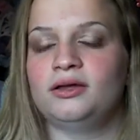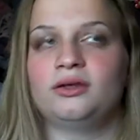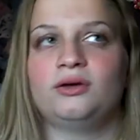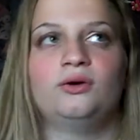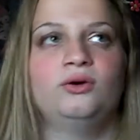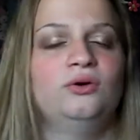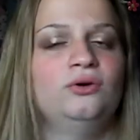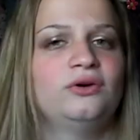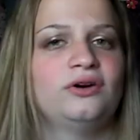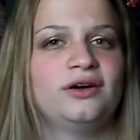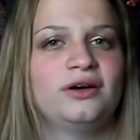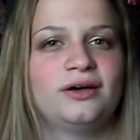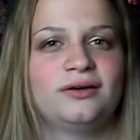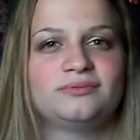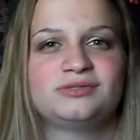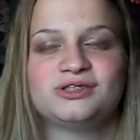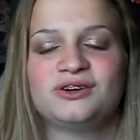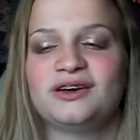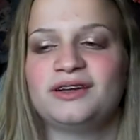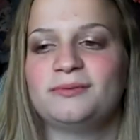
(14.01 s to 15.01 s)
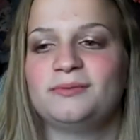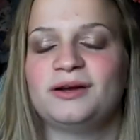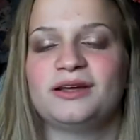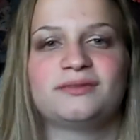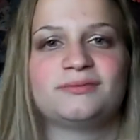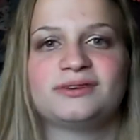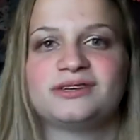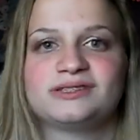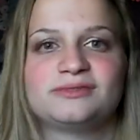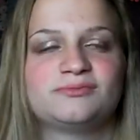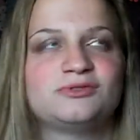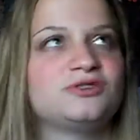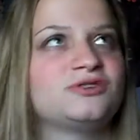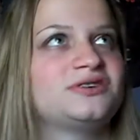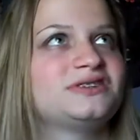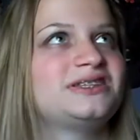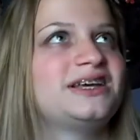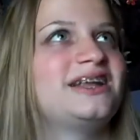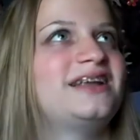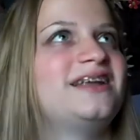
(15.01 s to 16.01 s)
whew, I'm so out of breath because I'm so
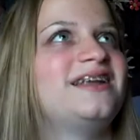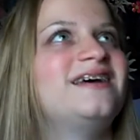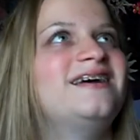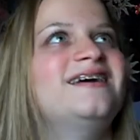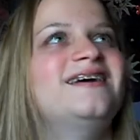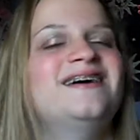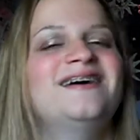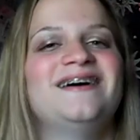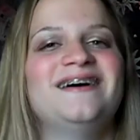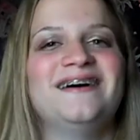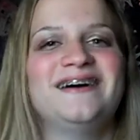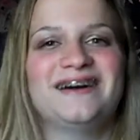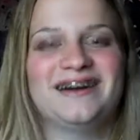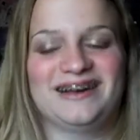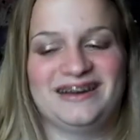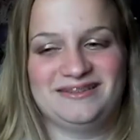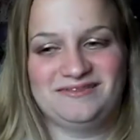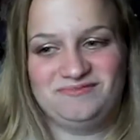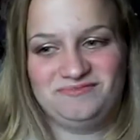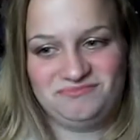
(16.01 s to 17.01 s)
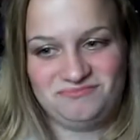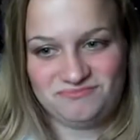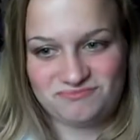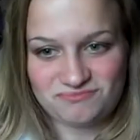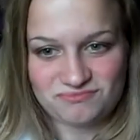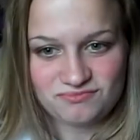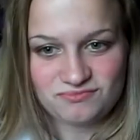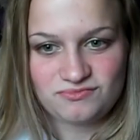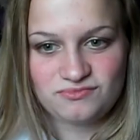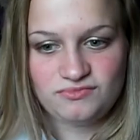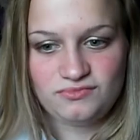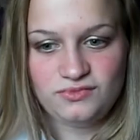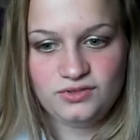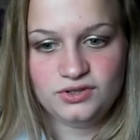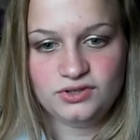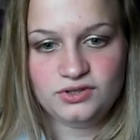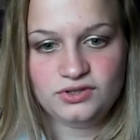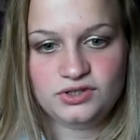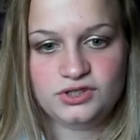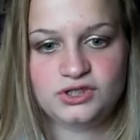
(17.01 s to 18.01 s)
excited. Alright,
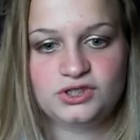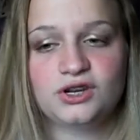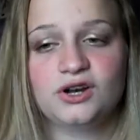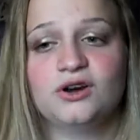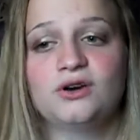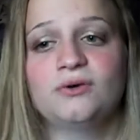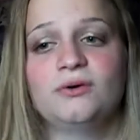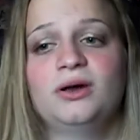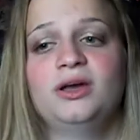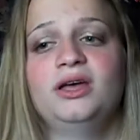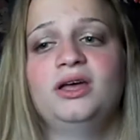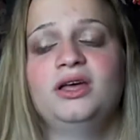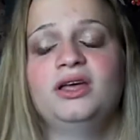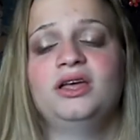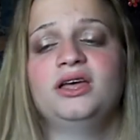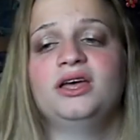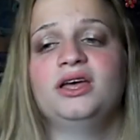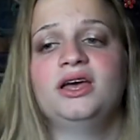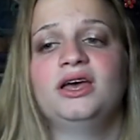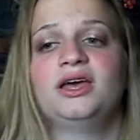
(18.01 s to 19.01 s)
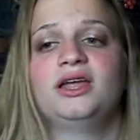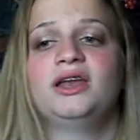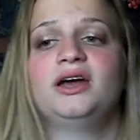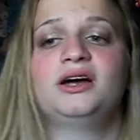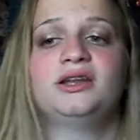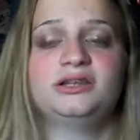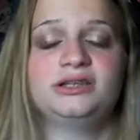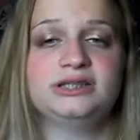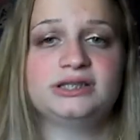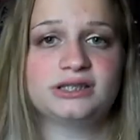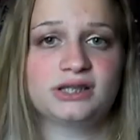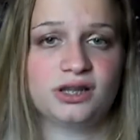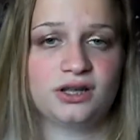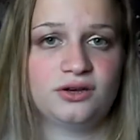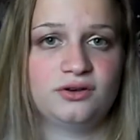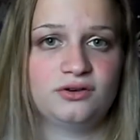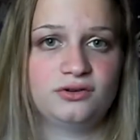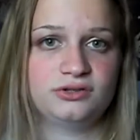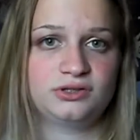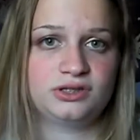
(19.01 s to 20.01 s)
so an
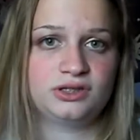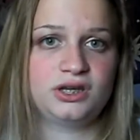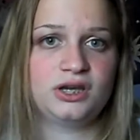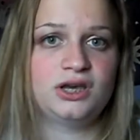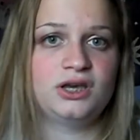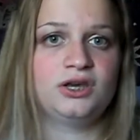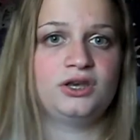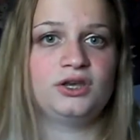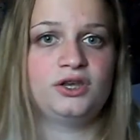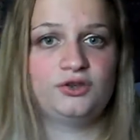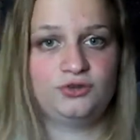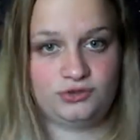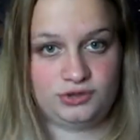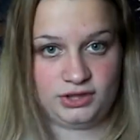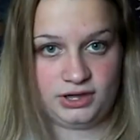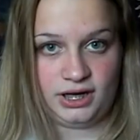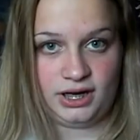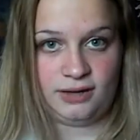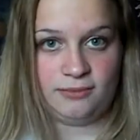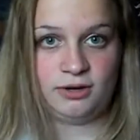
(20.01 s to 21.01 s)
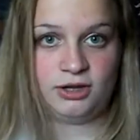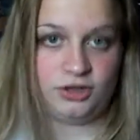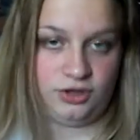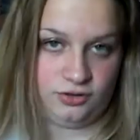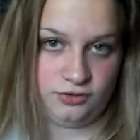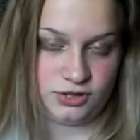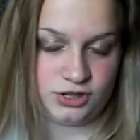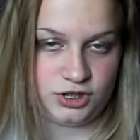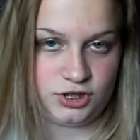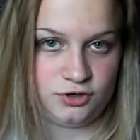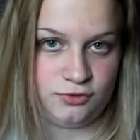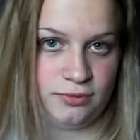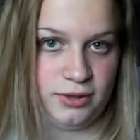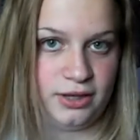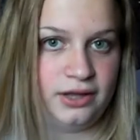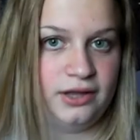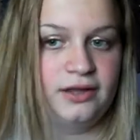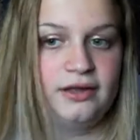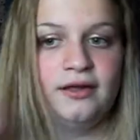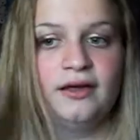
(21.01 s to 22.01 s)
undisclosed username on YouTube.
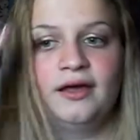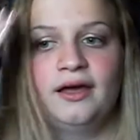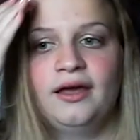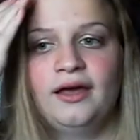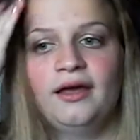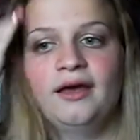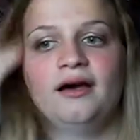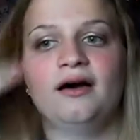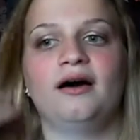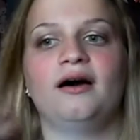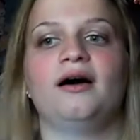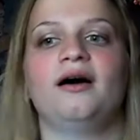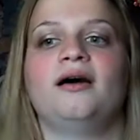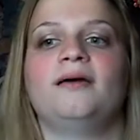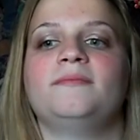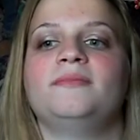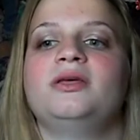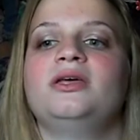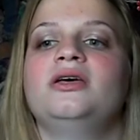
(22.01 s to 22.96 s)
Um,